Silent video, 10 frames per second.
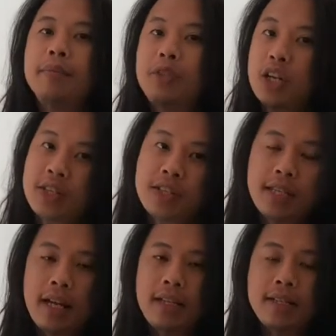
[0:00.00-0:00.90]
Just
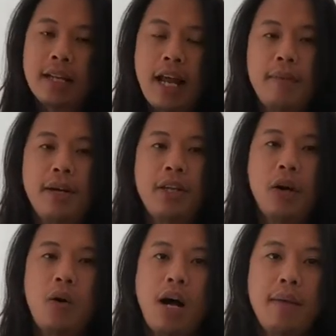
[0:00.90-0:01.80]
a disclaimer
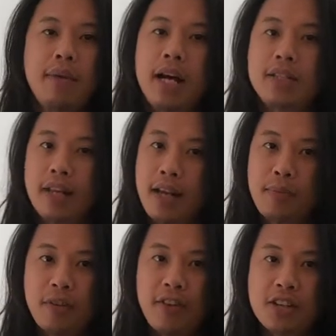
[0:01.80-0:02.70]
though, I'm not a
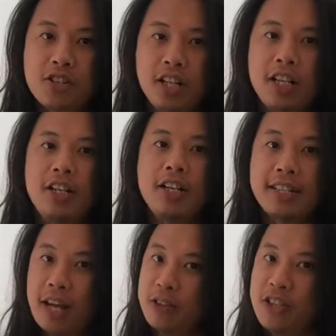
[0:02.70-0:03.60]
professional
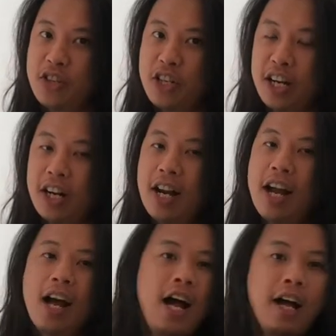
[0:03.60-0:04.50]
sound engineer,
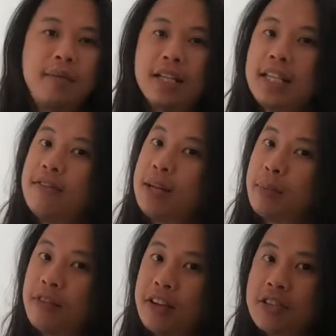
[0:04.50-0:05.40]
I'm not even a
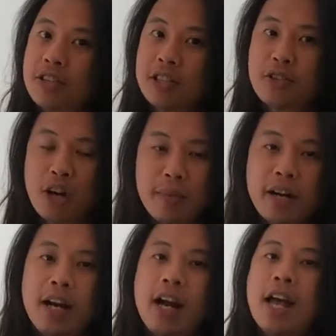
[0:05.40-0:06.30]
professional
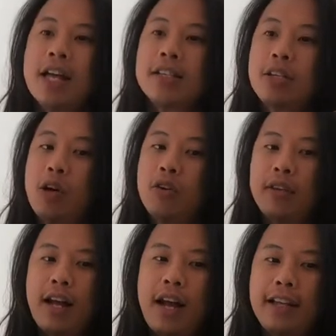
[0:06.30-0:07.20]
drummer, so
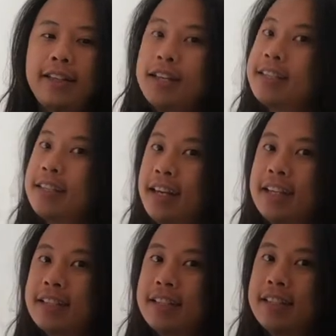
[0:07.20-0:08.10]
this
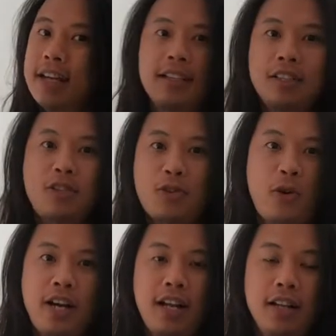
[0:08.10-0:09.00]
is not a
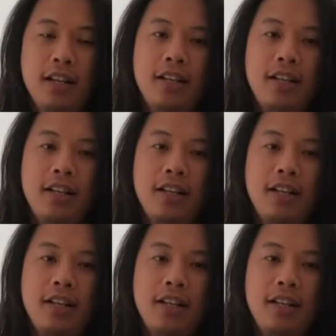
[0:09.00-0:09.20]
tutorial